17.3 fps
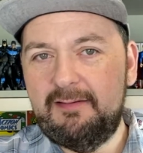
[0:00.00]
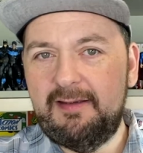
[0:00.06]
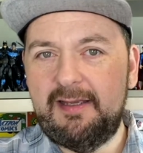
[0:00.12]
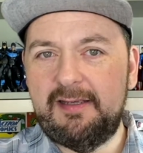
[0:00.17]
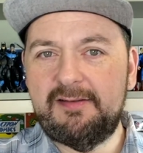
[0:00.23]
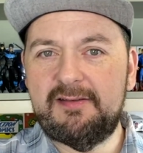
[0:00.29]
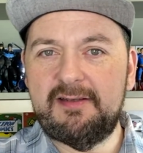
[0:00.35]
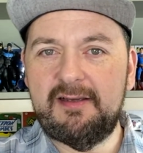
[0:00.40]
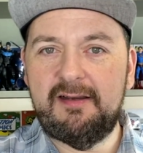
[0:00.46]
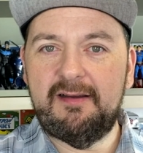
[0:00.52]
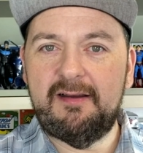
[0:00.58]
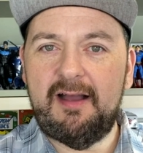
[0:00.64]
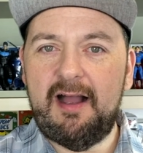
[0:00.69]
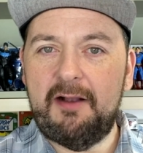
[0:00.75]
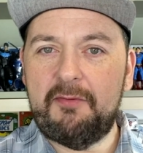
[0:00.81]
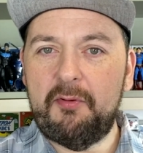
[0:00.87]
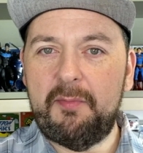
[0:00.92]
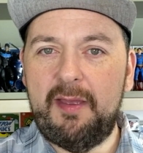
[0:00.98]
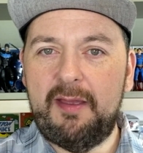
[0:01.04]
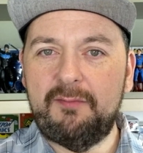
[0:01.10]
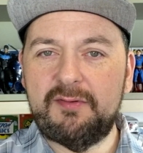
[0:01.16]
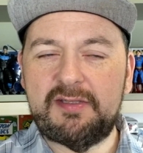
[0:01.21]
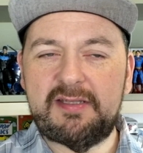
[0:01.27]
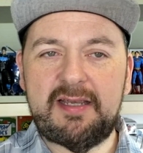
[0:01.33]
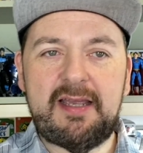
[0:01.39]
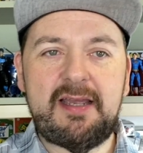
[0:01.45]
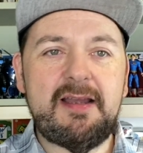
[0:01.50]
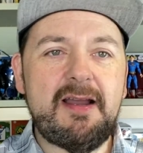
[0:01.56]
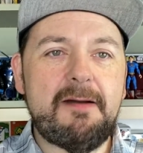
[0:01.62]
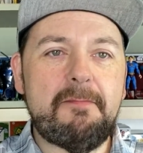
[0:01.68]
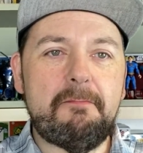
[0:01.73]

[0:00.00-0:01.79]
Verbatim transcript: as uh, Aquaman would say.